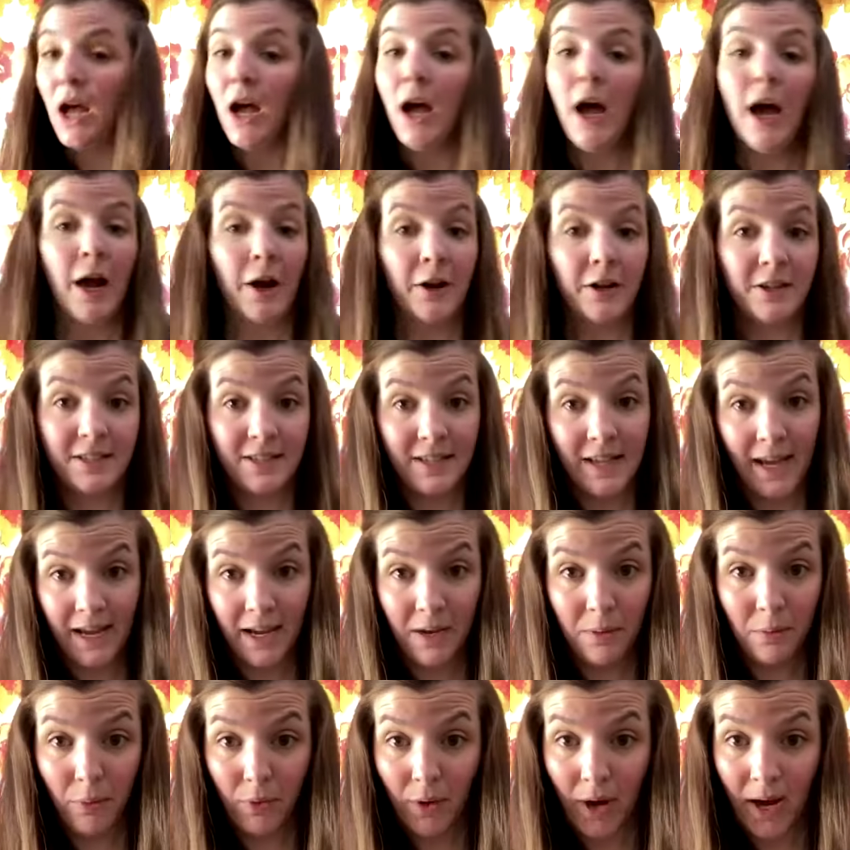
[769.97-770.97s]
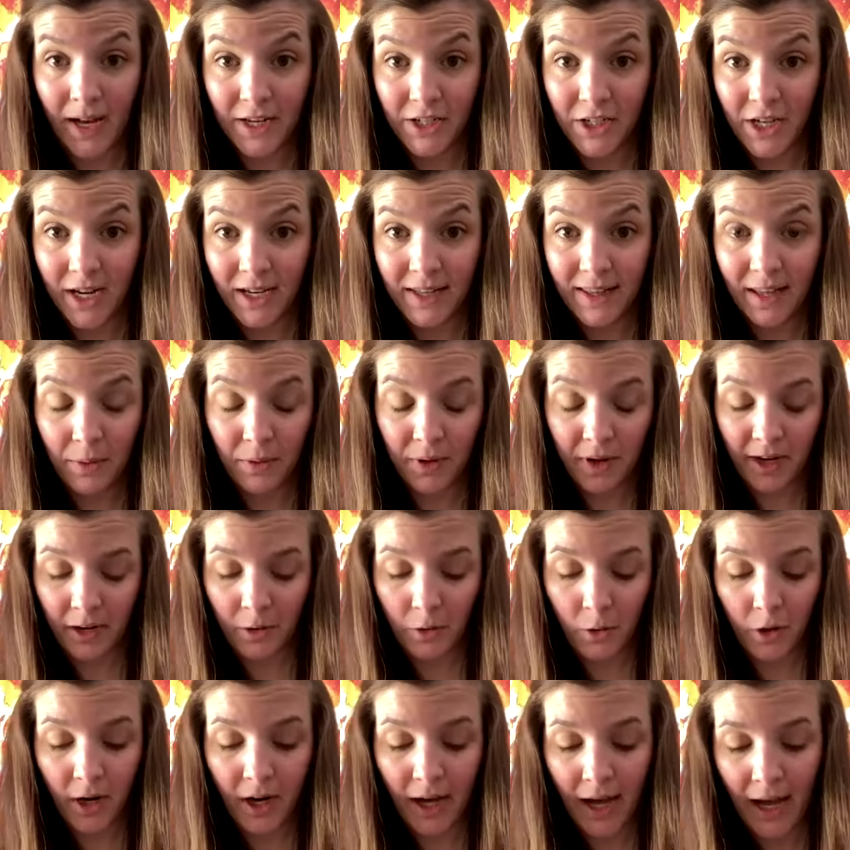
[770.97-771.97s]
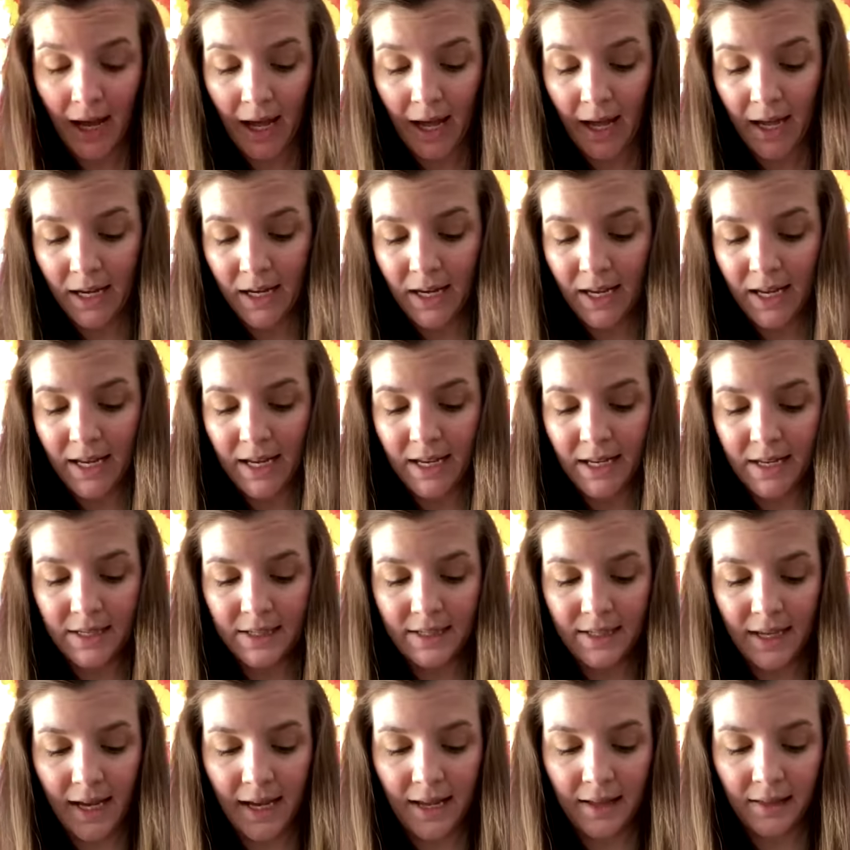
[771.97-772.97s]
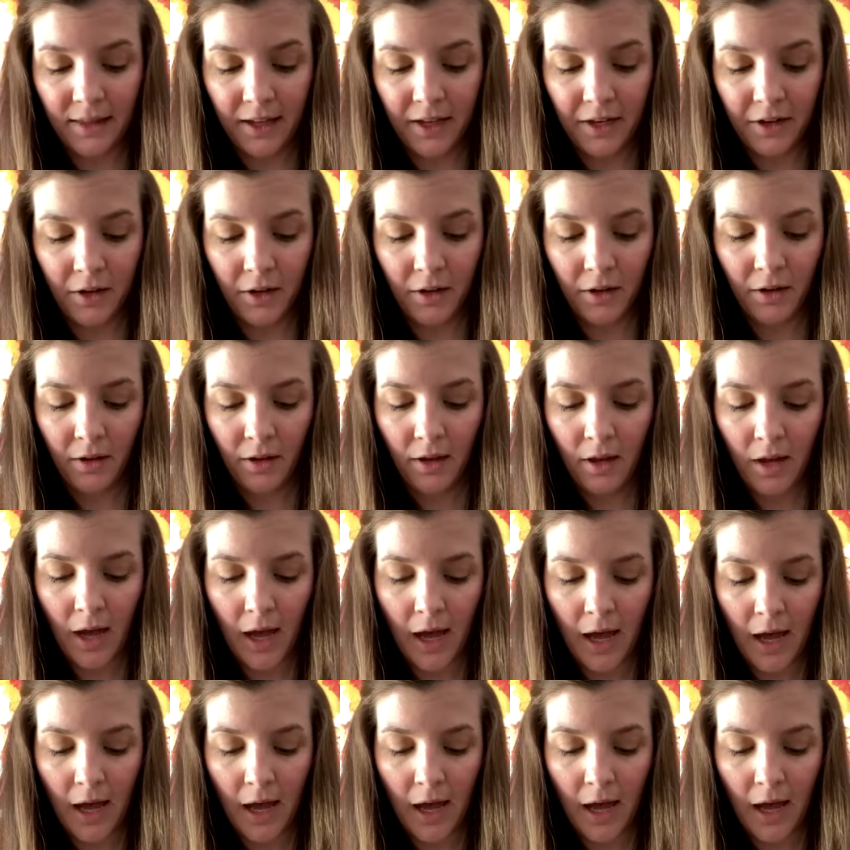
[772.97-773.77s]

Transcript: Our second project that we're gonna work on is a little